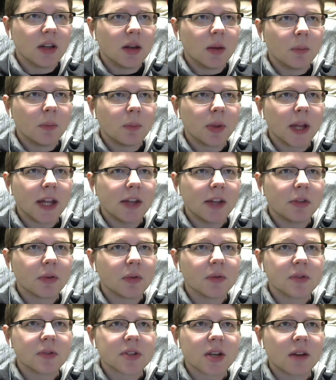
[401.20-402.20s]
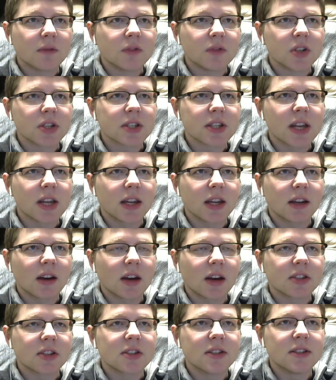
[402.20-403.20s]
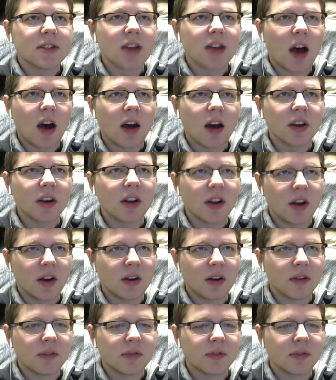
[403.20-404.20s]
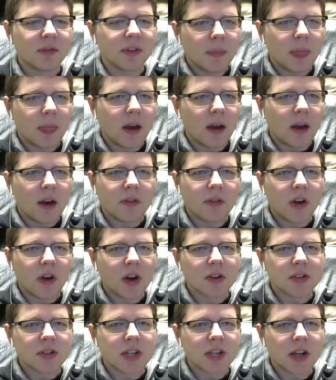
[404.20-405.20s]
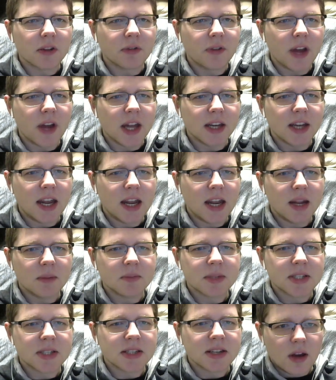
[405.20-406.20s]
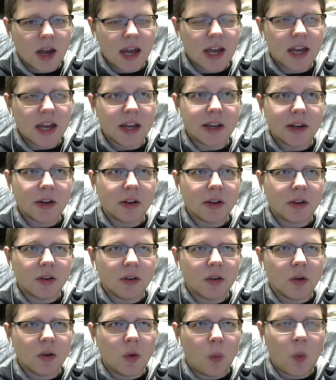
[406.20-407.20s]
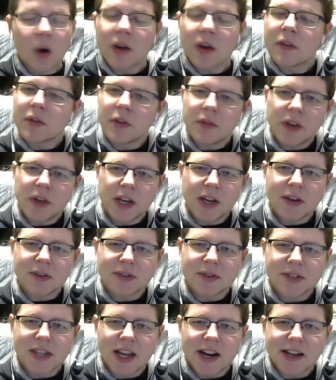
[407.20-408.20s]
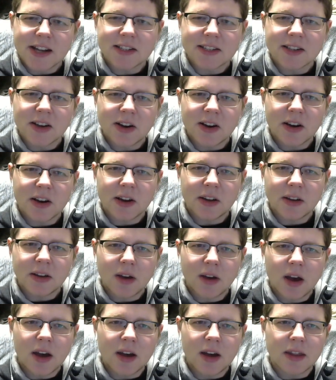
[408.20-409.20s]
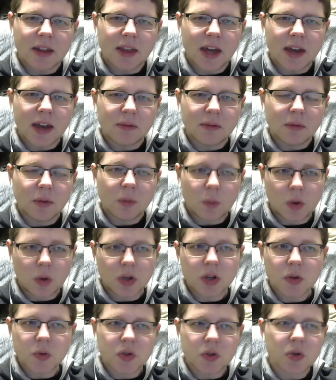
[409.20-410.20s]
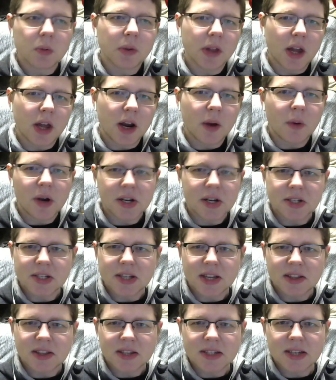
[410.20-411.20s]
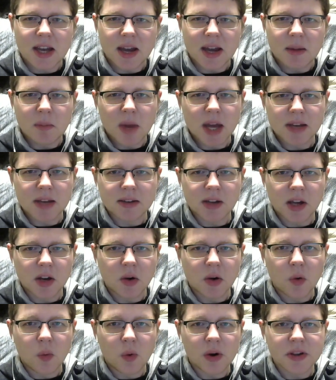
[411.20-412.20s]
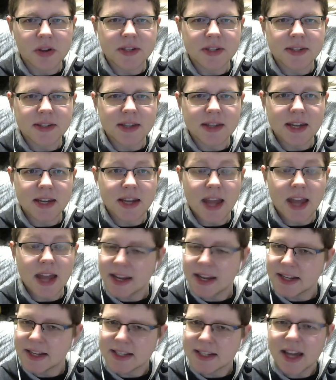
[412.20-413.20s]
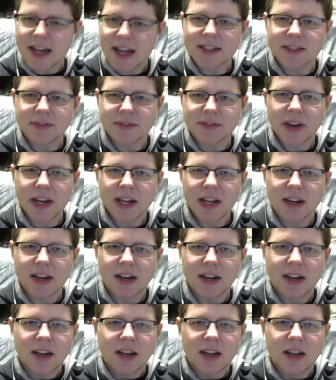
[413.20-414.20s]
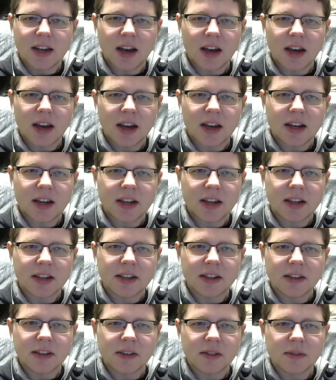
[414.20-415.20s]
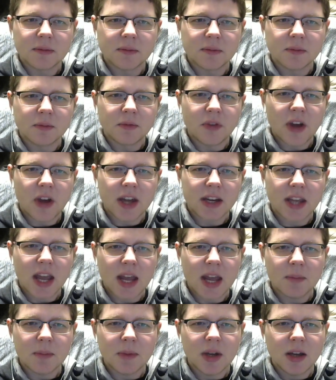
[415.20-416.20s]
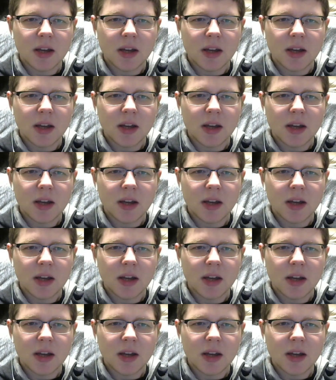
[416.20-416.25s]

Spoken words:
playthroughs of just like a ton of Undertale fan games, and one of the videos that I saw that one YouTuber that I watched at the time had done was the Ink Sands fight fan game,